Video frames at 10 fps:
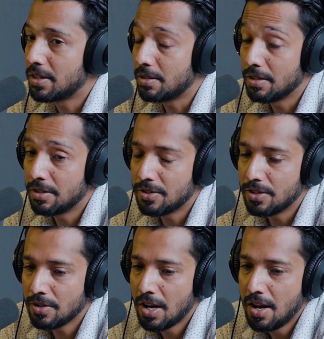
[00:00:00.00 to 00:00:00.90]
I think that this
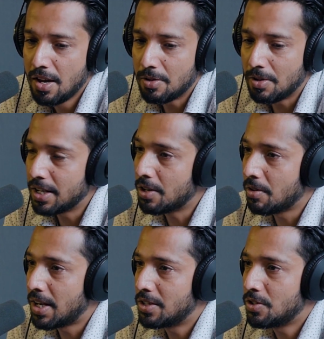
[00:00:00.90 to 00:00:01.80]
is really
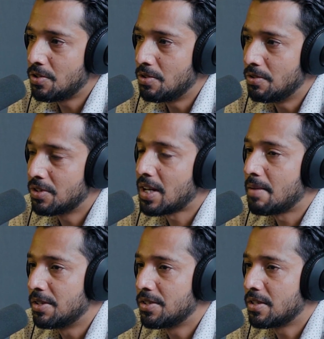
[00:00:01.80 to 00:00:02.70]
great to
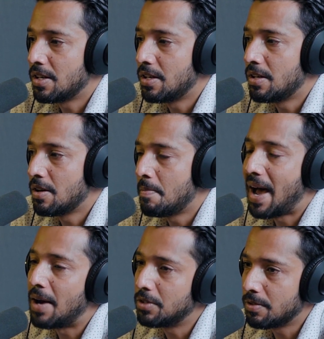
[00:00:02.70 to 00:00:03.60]
establish the
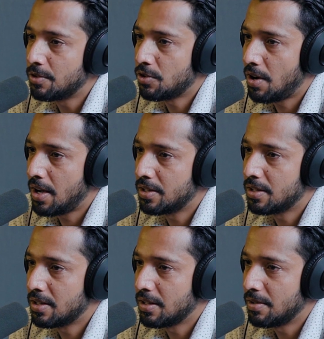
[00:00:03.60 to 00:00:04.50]
amount of
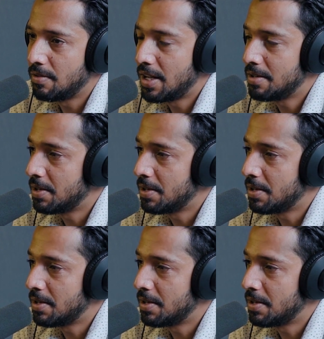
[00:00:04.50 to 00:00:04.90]
trust right?